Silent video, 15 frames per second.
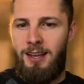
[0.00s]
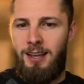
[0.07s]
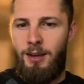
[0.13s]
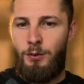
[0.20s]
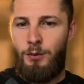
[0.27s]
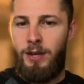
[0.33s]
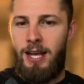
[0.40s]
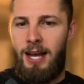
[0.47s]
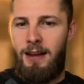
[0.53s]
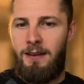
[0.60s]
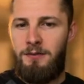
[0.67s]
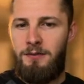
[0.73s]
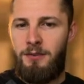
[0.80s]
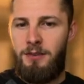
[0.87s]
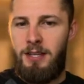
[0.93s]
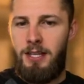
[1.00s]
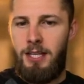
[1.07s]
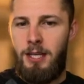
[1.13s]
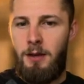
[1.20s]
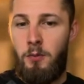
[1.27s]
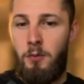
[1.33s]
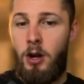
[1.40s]
We have
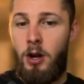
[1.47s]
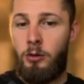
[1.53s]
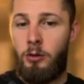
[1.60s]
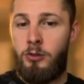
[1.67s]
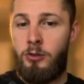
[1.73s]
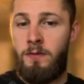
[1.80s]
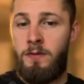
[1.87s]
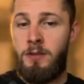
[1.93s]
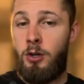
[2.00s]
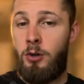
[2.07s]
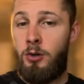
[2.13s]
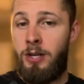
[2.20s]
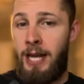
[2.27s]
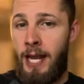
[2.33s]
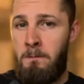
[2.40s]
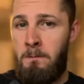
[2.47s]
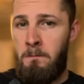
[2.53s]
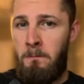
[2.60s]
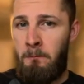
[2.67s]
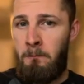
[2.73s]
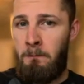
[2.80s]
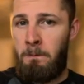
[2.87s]
the product or service code name,
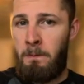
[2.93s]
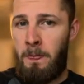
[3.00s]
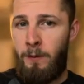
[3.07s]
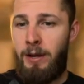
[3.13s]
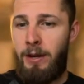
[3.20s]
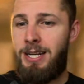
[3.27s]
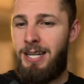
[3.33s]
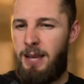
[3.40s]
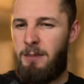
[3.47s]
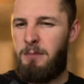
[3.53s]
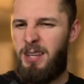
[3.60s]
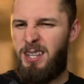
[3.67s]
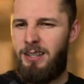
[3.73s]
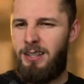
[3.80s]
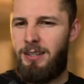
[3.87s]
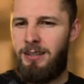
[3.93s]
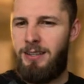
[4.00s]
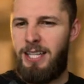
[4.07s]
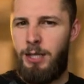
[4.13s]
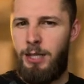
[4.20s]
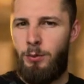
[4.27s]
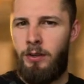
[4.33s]
right? Name being the
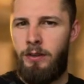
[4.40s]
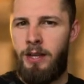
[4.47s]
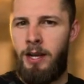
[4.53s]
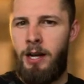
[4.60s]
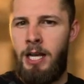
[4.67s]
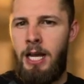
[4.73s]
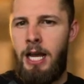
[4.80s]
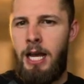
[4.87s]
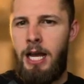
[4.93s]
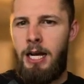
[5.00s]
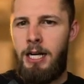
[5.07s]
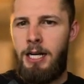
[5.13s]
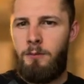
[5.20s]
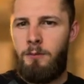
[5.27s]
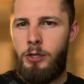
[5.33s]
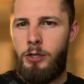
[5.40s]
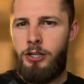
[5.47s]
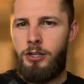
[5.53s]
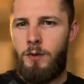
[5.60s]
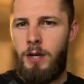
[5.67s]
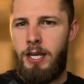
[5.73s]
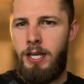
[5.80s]
keyword there, which
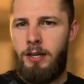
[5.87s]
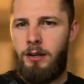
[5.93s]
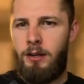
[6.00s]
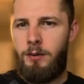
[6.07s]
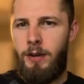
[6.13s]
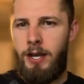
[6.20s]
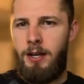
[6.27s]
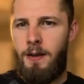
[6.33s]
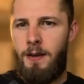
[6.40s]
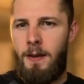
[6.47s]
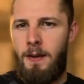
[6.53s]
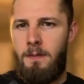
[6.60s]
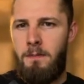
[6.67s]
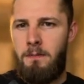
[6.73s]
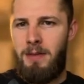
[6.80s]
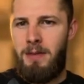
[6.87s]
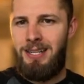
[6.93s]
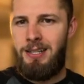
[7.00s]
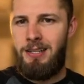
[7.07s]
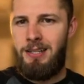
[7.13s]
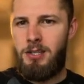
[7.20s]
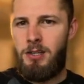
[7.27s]
is right here, right?
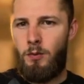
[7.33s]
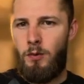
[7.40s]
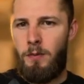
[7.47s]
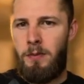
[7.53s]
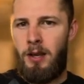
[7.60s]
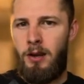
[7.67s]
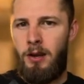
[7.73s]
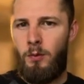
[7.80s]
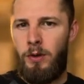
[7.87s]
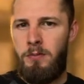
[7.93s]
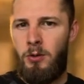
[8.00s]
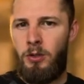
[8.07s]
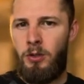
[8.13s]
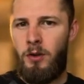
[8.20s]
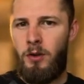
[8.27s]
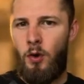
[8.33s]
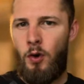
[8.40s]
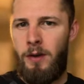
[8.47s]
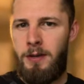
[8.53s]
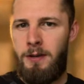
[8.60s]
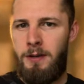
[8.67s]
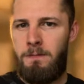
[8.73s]
Maintenance, repair, rebuild of
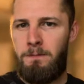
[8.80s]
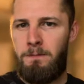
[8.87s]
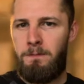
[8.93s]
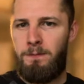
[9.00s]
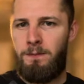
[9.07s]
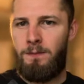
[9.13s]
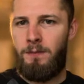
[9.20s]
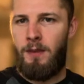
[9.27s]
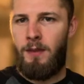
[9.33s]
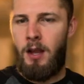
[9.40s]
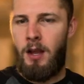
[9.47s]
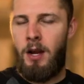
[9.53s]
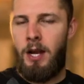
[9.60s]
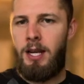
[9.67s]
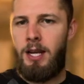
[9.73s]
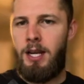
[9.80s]
equipment. All right.